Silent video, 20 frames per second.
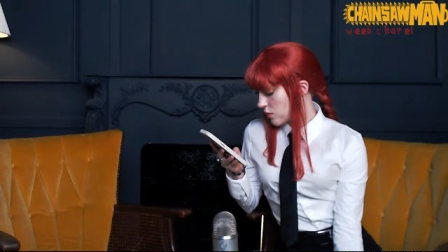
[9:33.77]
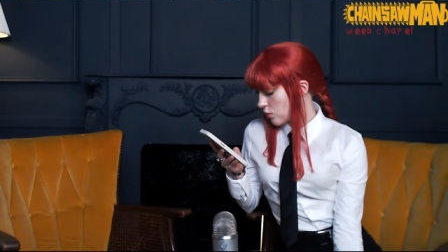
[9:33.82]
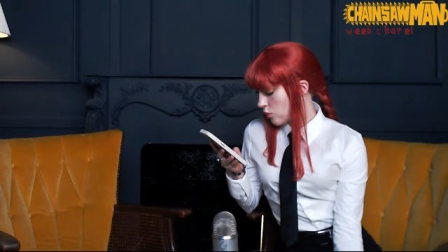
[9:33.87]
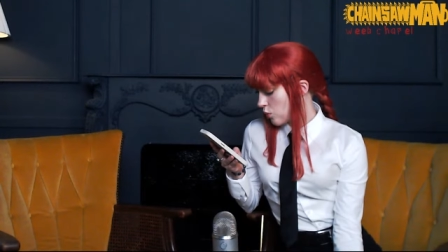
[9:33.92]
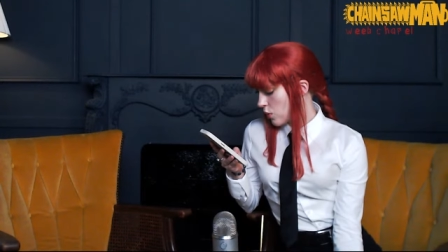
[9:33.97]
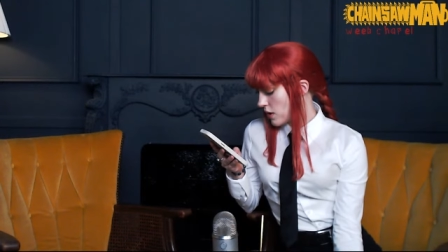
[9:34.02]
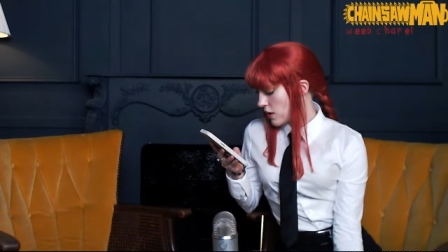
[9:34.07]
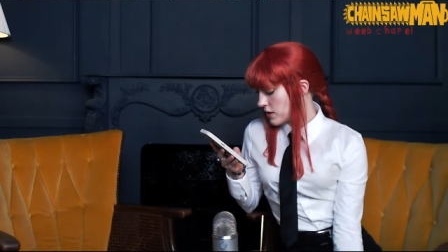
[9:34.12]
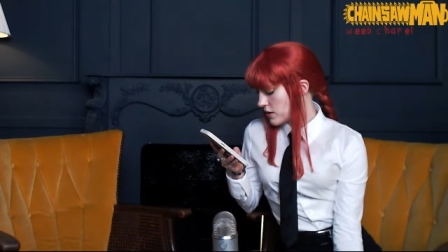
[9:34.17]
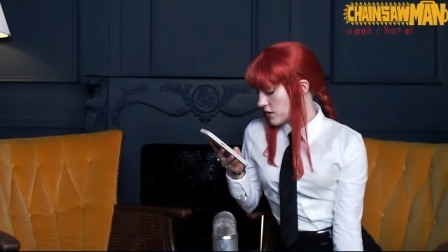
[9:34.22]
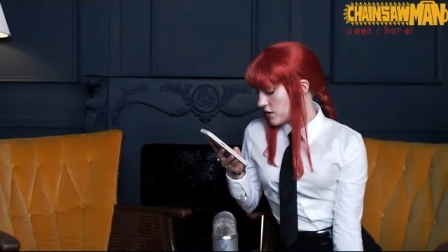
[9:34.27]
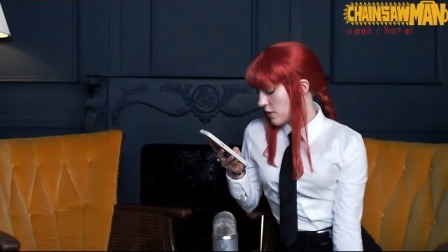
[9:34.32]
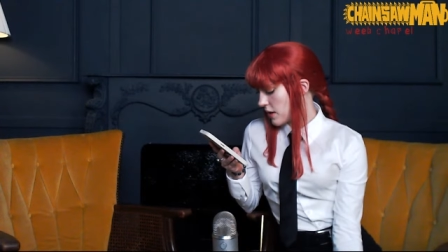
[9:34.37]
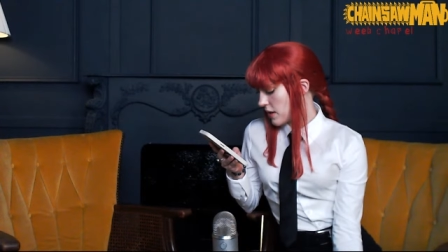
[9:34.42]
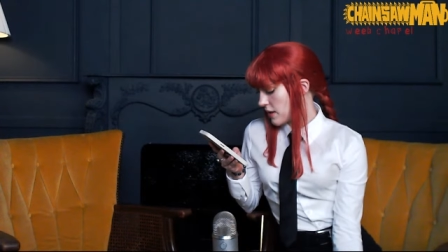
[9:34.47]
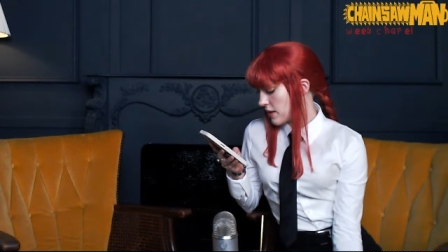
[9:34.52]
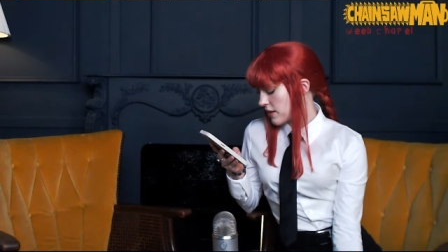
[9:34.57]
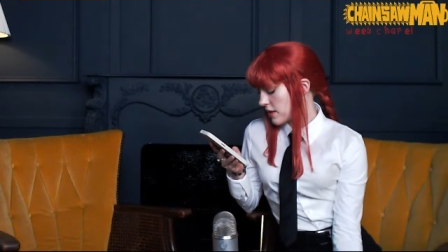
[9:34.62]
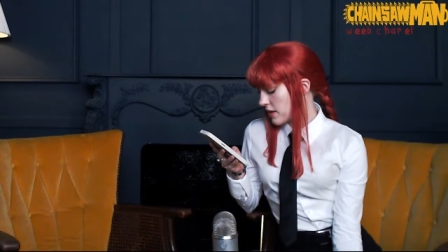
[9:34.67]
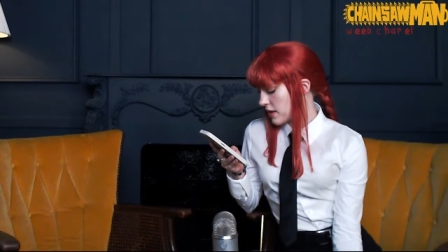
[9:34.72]
What do
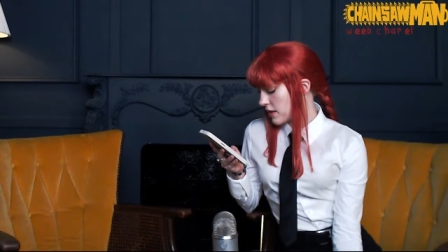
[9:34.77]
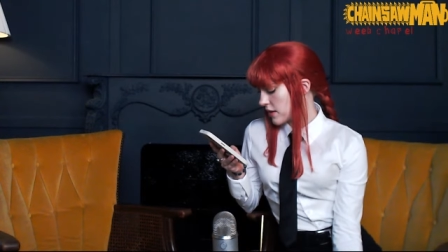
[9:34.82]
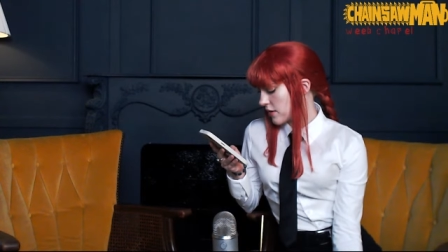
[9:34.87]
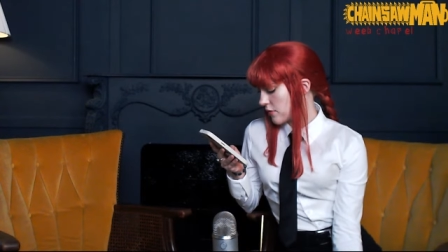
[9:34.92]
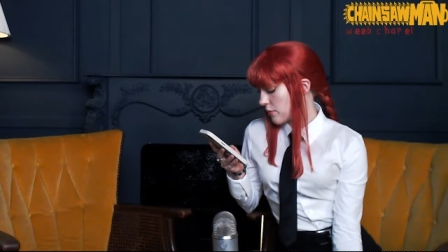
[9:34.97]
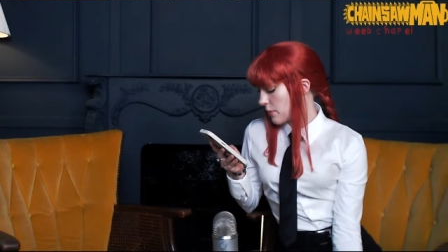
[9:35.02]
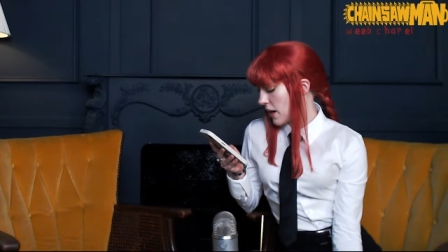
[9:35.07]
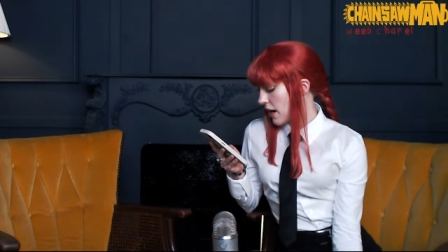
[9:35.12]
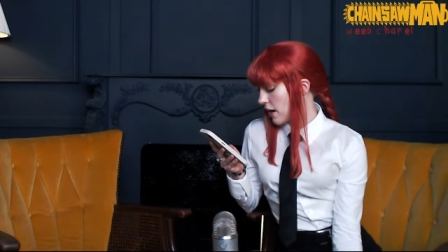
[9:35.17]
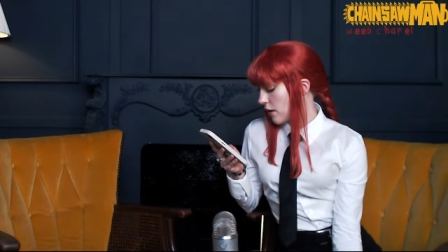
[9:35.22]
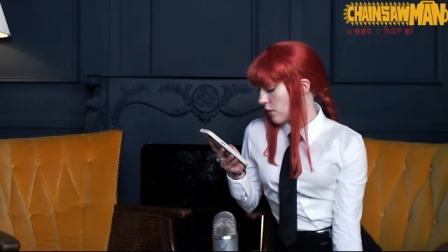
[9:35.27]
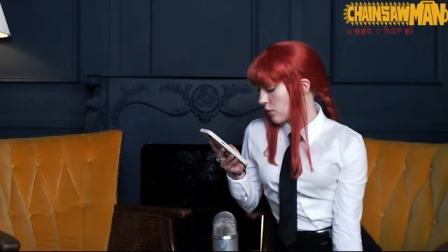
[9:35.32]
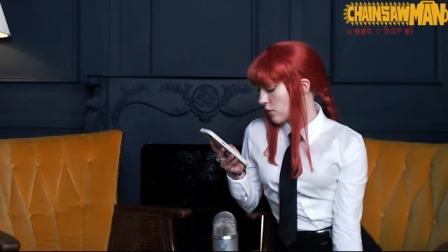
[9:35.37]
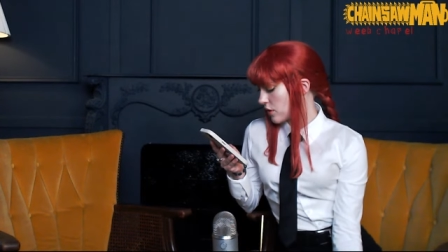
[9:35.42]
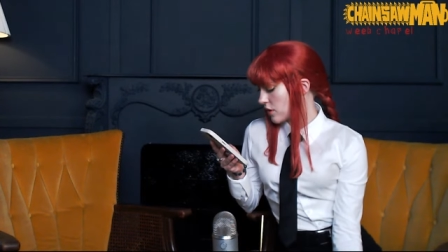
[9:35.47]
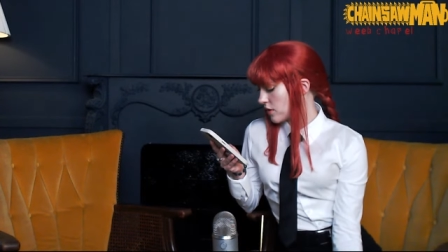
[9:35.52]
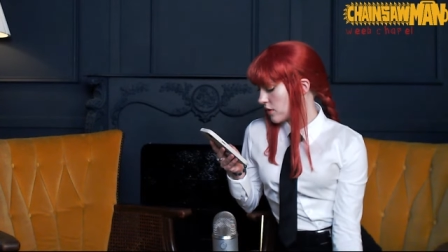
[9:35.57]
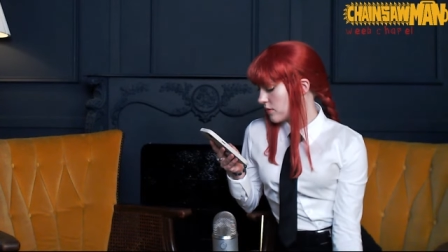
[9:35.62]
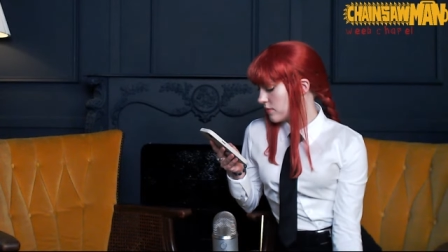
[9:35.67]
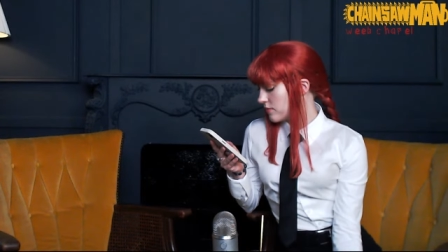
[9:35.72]
I think of
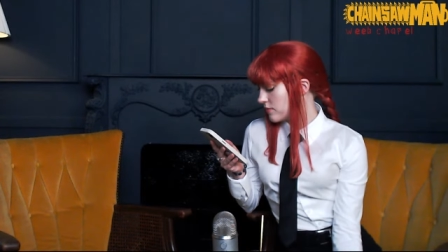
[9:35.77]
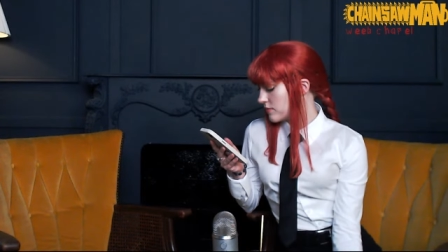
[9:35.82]
Power?